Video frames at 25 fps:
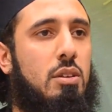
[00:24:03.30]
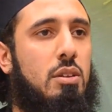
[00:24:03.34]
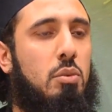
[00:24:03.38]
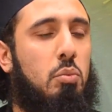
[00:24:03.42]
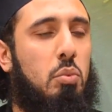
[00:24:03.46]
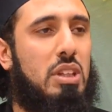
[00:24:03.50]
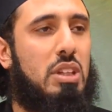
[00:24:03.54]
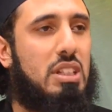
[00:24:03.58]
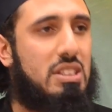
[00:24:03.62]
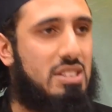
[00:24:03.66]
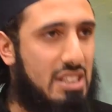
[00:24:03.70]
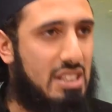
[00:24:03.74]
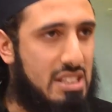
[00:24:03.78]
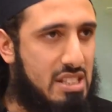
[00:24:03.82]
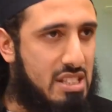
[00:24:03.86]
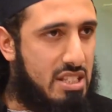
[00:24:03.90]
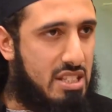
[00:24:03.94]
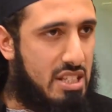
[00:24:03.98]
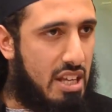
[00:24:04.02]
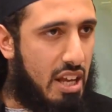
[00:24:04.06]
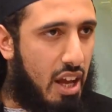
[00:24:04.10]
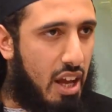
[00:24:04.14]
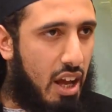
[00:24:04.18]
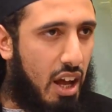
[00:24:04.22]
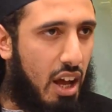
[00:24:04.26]
with a
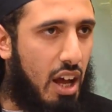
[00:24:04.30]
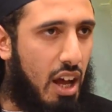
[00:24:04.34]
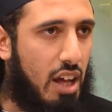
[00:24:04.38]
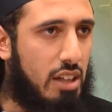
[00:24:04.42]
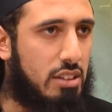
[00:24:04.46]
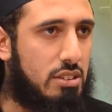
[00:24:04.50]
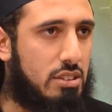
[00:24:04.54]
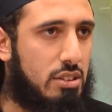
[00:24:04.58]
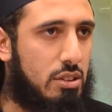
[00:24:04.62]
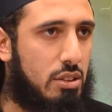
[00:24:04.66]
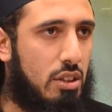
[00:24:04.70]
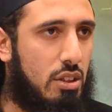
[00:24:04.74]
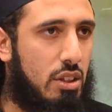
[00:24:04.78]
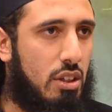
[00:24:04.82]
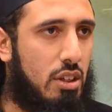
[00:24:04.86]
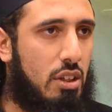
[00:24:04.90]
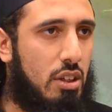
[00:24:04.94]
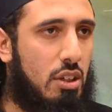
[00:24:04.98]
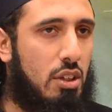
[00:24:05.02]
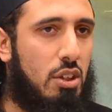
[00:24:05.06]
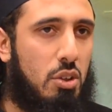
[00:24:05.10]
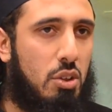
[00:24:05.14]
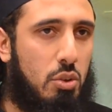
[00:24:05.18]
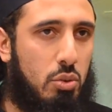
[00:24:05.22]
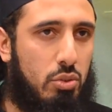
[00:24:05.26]
sincere heart,
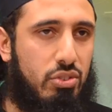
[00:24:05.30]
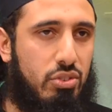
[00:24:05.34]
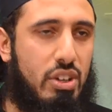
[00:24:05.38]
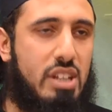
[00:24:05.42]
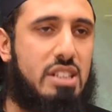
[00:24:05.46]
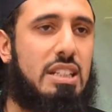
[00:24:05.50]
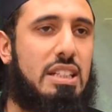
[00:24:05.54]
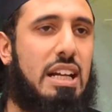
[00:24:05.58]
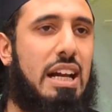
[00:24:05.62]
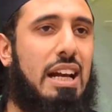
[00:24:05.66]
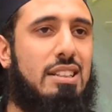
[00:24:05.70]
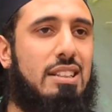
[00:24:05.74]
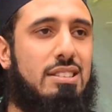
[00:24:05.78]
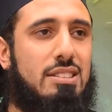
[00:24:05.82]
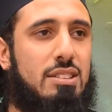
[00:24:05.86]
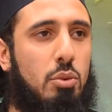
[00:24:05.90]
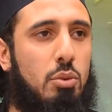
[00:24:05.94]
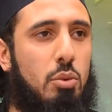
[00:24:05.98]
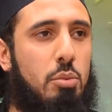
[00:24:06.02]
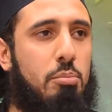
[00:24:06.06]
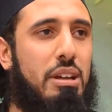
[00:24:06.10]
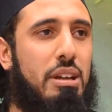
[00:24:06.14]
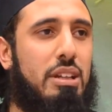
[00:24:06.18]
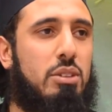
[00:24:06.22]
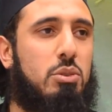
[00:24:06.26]
we raise our hands and
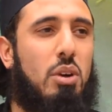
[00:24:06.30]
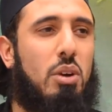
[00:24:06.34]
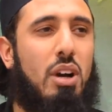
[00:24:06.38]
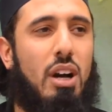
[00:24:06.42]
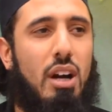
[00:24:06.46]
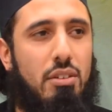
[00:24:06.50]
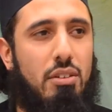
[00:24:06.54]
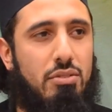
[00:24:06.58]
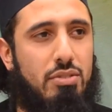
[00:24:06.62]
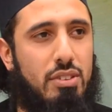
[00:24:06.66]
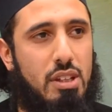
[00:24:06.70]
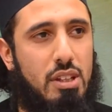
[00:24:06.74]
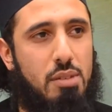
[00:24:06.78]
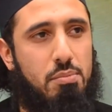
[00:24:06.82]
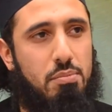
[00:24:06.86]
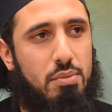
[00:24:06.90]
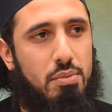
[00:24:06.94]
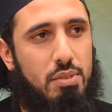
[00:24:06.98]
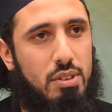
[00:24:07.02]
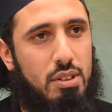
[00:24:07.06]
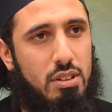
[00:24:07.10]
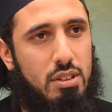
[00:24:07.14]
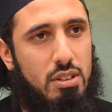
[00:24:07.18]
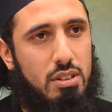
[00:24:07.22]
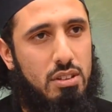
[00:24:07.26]
we make dua for them.
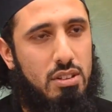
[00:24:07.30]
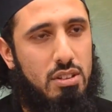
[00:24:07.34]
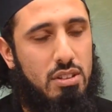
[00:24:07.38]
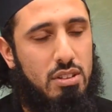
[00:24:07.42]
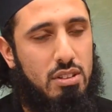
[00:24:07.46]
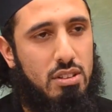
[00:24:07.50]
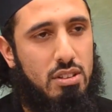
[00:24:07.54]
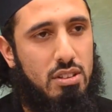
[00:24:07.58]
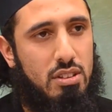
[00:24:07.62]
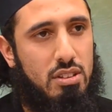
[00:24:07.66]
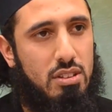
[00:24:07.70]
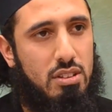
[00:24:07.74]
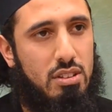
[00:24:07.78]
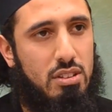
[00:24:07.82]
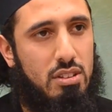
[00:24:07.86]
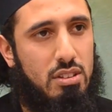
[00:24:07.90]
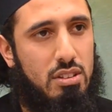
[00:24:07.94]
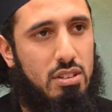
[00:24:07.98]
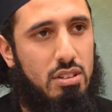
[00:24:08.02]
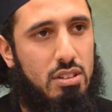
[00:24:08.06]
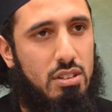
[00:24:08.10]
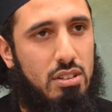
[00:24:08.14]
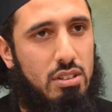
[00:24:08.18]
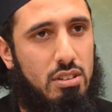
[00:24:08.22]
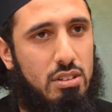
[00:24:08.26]

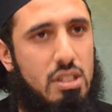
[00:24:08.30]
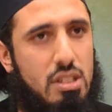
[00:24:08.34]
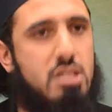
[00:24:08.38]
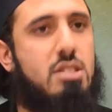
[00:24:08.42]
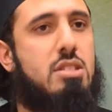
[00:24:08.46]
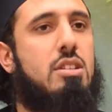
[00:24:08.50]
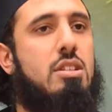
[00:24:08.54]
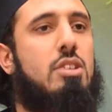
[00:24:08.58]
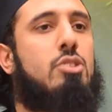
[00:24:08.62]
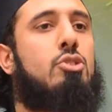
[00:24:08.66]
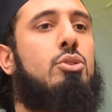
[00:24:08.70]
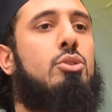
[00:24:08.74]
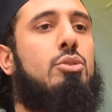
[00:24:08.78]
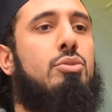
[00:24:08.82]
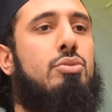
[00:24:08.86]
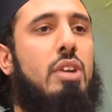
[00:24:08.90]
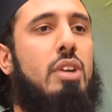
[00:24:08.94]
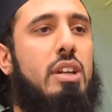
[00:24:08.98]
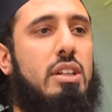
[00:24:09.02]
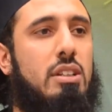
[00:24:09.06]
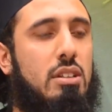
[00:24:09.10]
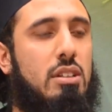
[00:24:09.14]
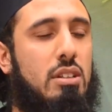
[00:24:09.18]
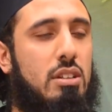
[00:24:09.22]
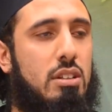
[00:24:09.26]
This is a true friend.